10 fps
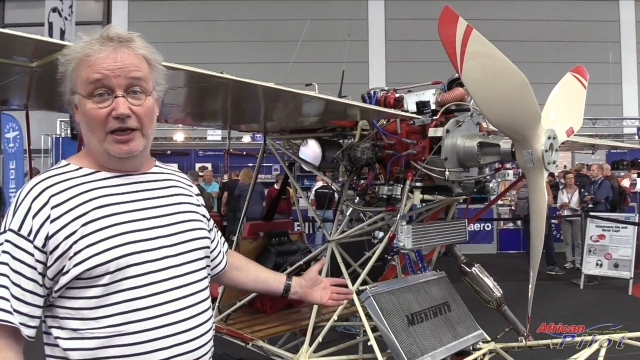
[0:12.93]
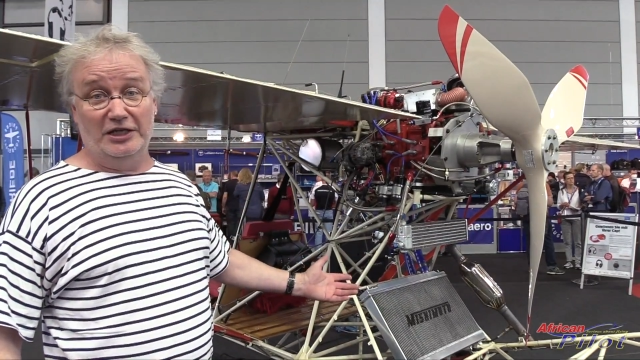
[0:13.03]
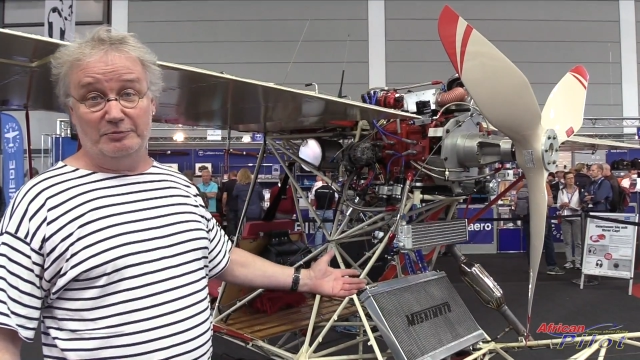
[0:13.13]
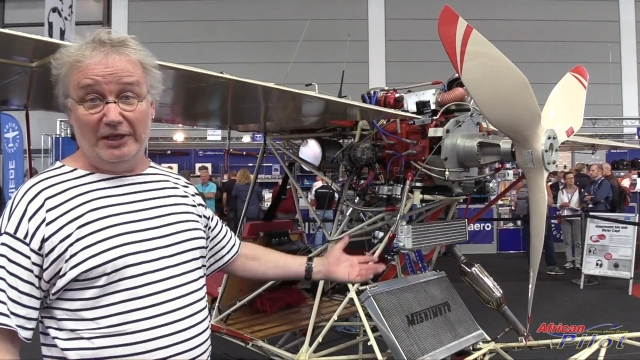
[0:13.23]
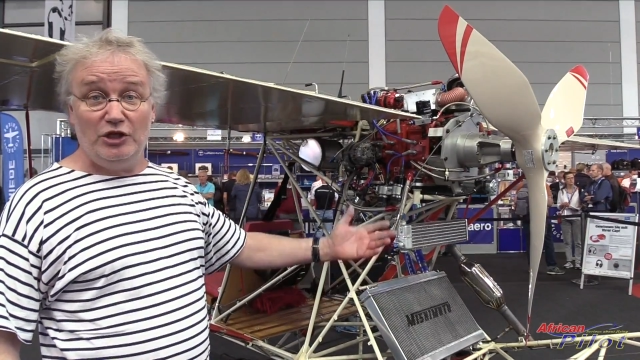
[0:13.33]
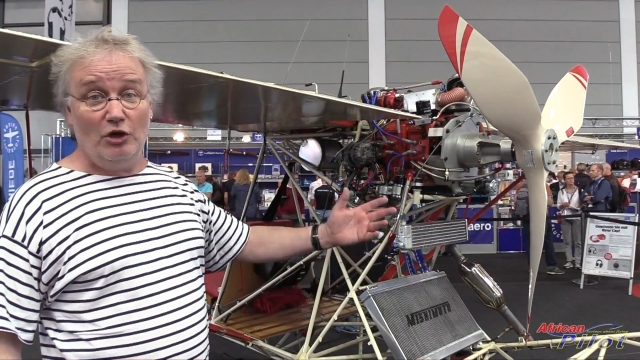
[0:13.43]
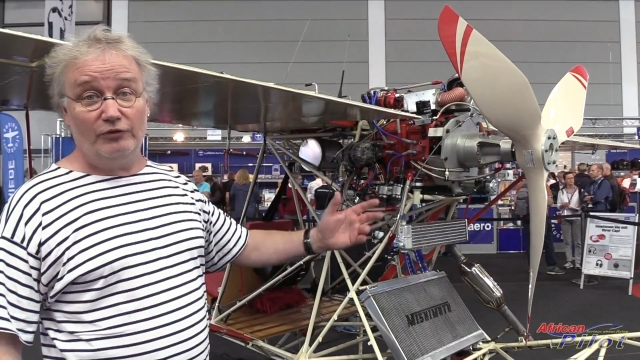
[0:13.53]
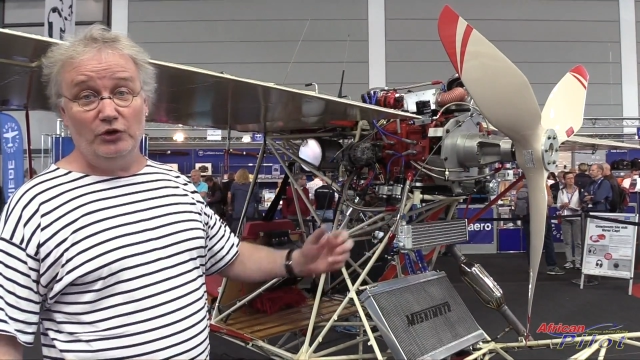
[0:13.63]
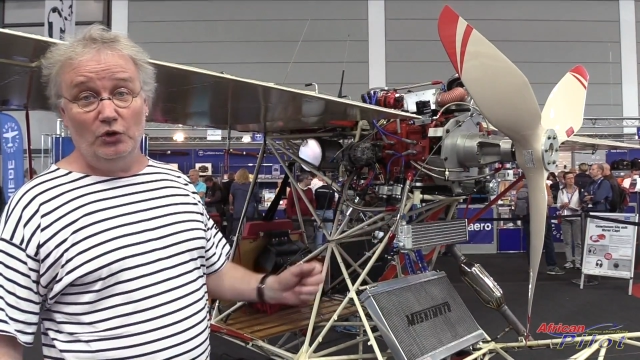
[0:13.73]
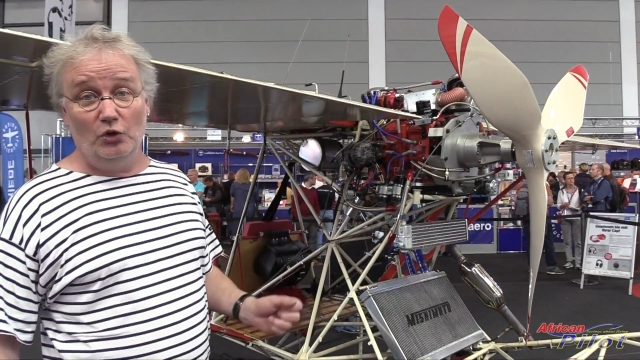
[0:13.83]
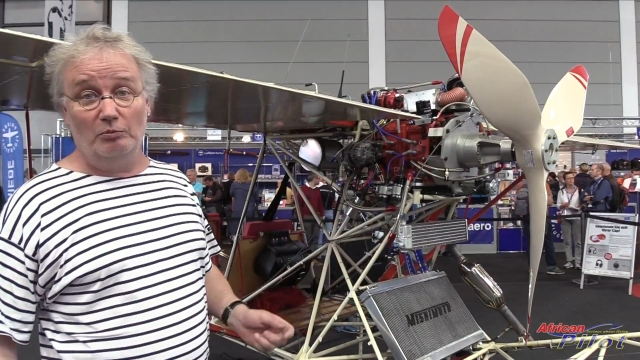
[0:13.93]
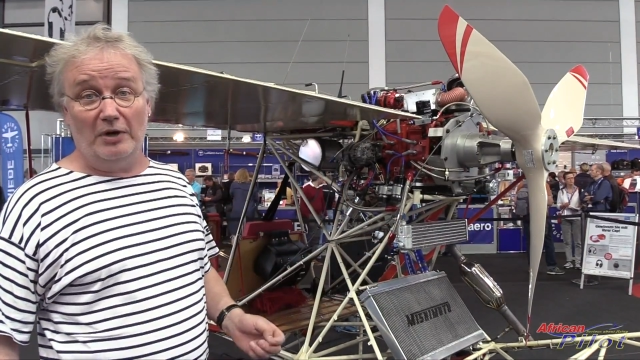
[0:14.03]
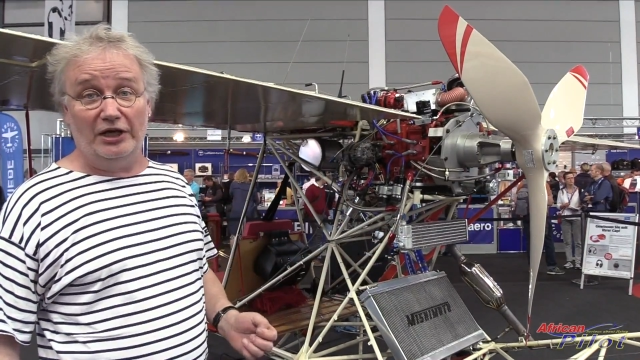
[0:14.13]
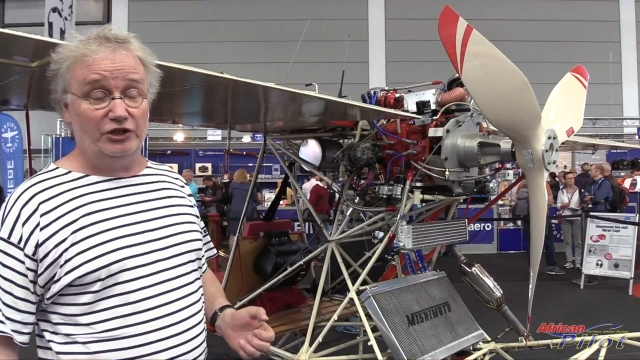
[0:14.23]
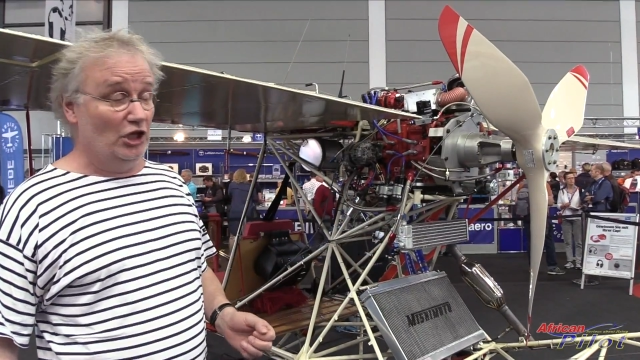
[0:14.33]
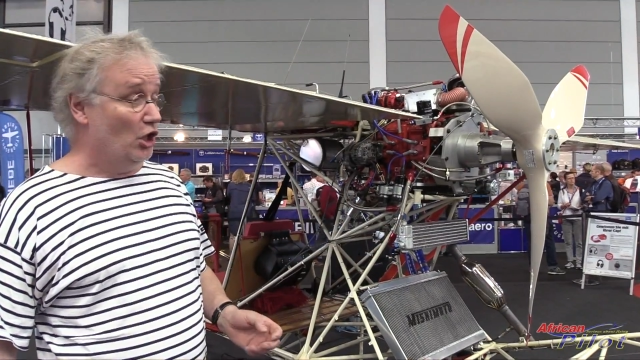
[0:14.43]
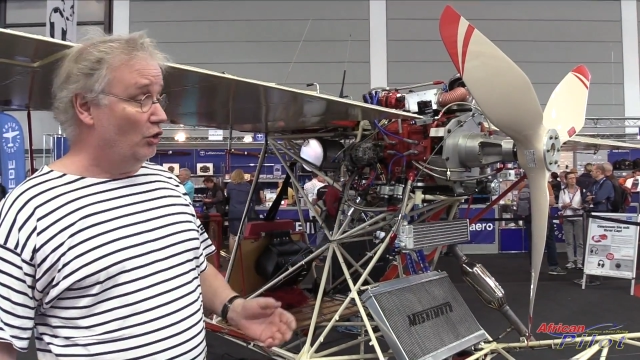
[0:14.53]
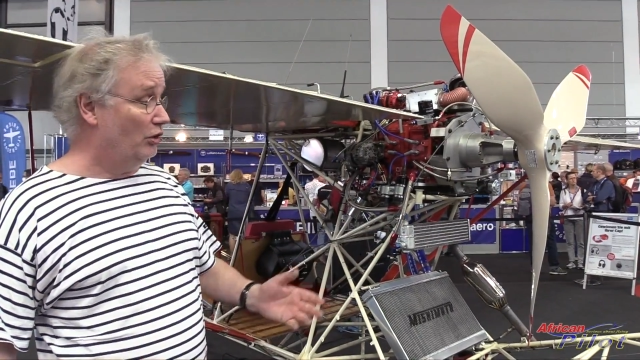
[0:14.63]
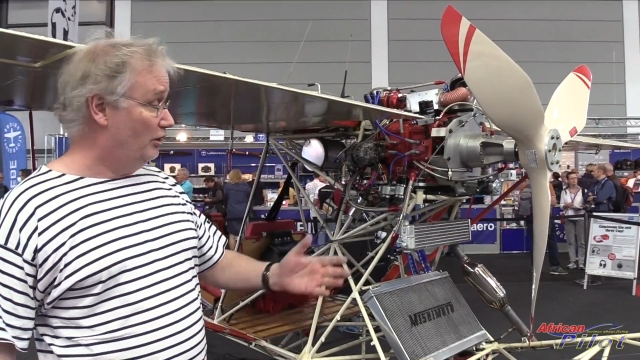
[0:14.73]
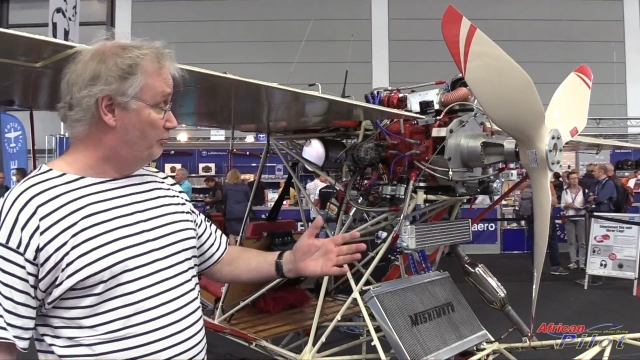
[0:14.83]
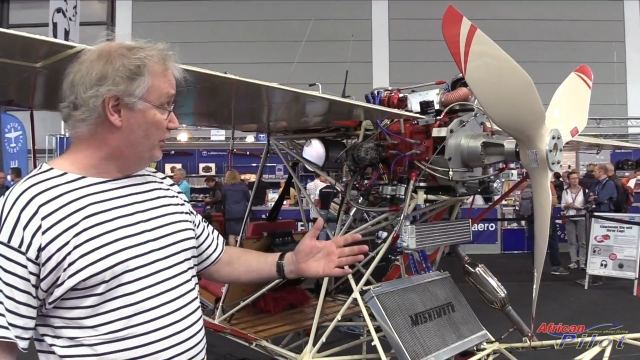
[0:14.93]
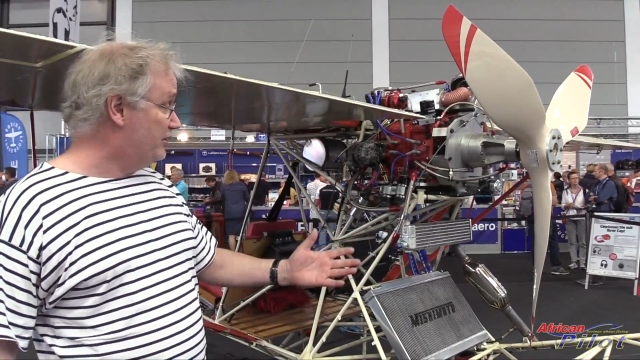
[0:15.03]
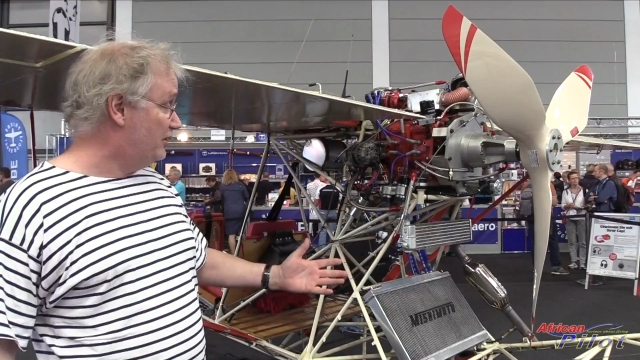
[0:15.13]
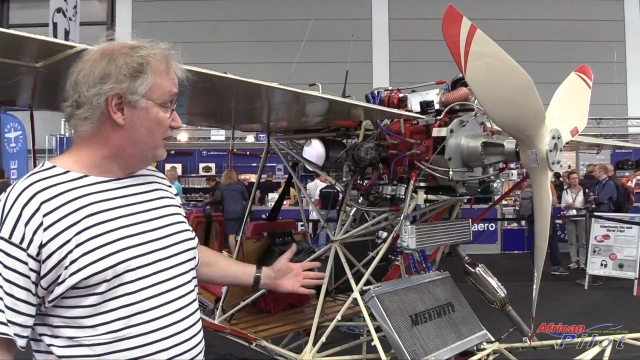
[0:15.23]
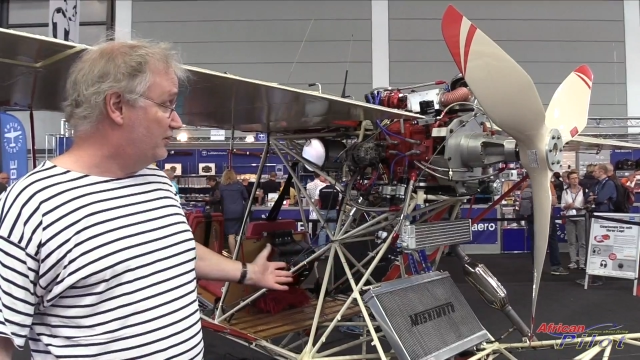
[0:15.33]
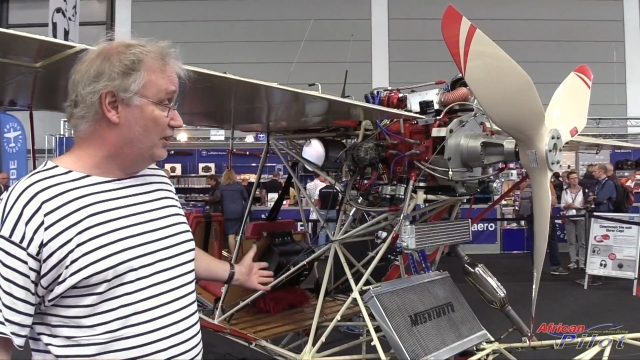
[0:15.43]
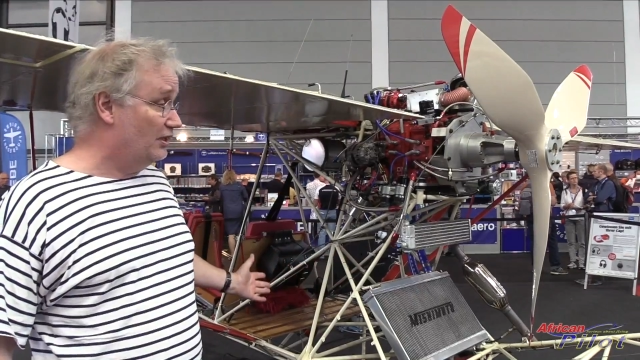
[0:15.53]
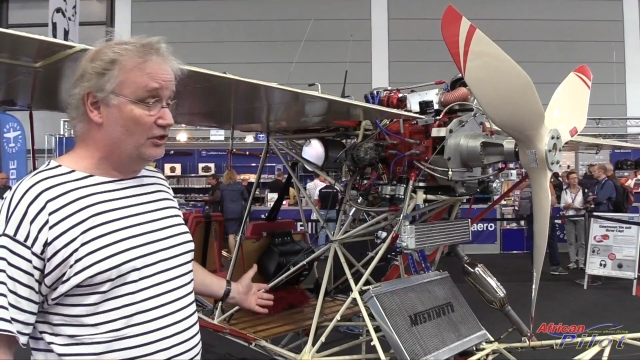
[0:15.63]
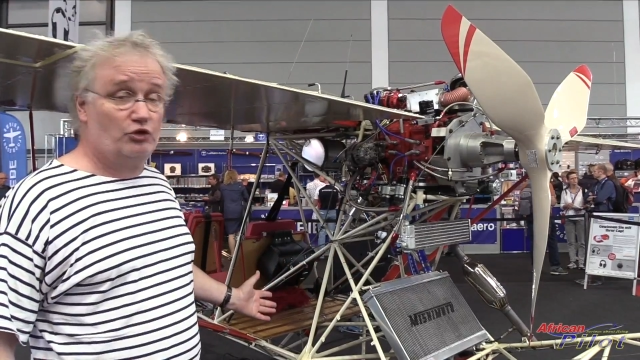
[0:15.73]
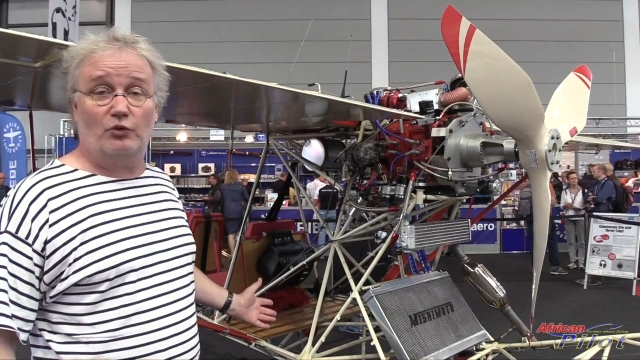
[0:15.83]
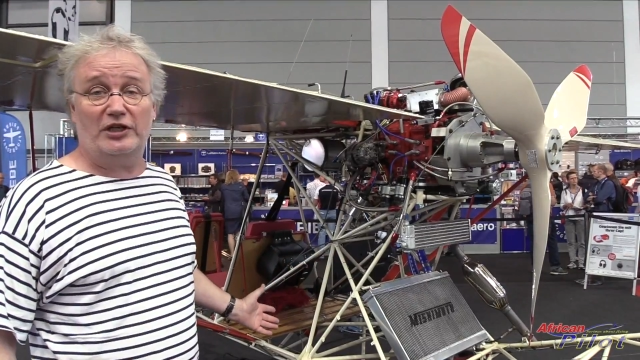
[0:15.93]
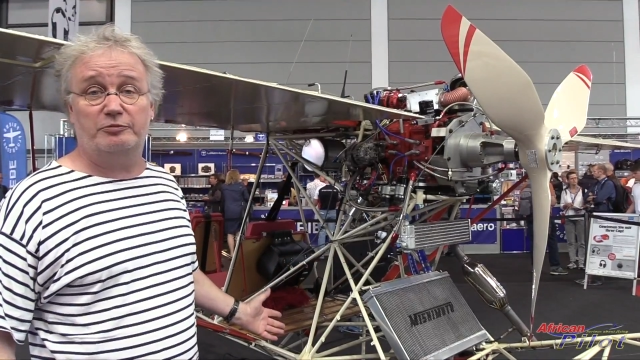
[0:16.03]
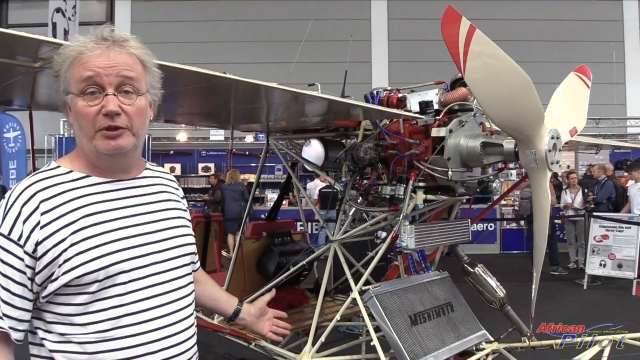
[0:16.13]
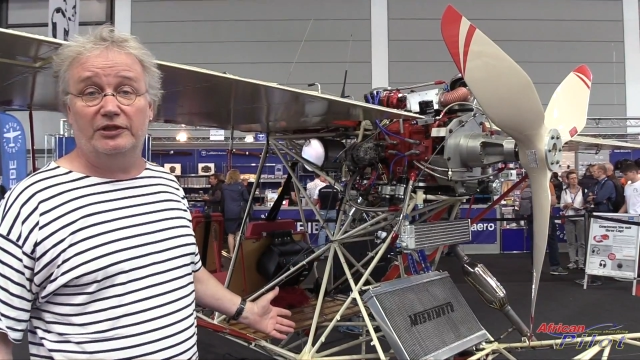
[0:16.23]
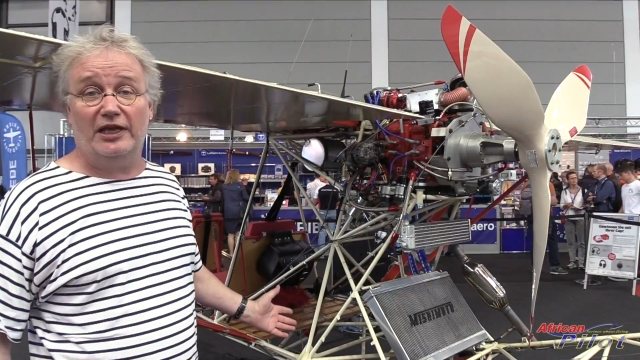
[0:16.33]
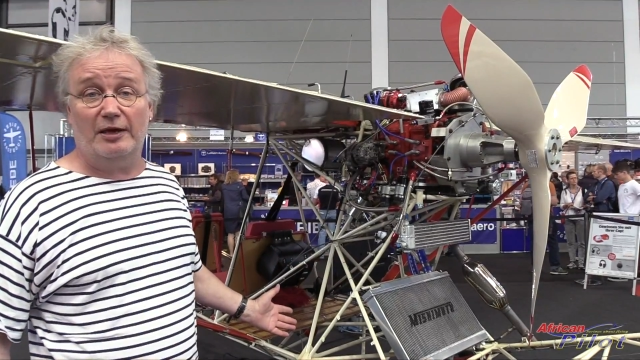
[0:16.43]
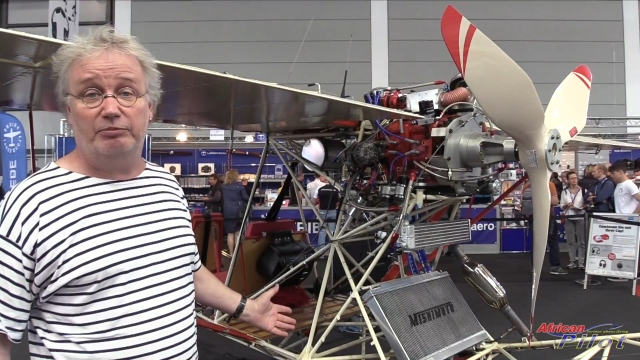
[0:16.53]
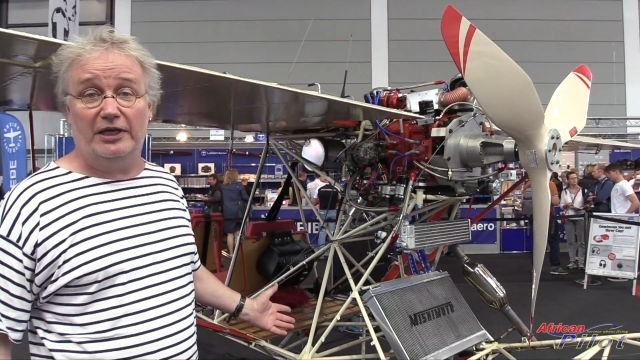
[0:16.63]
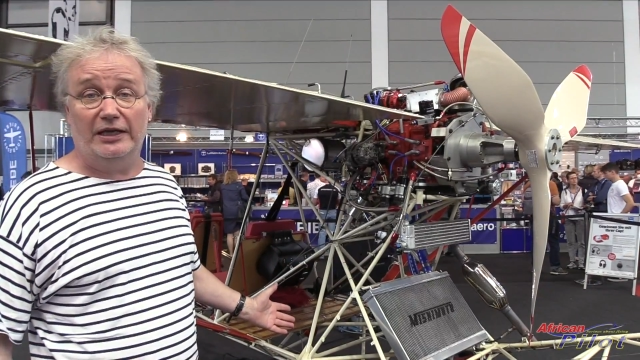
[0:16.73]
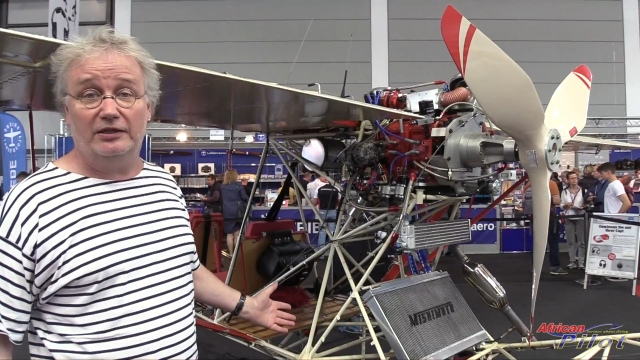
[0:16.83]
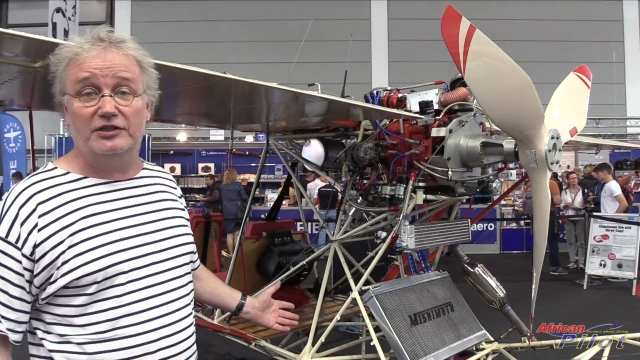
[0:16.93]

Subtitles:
As many of you might know, a Breezy is a scratch-built airplane.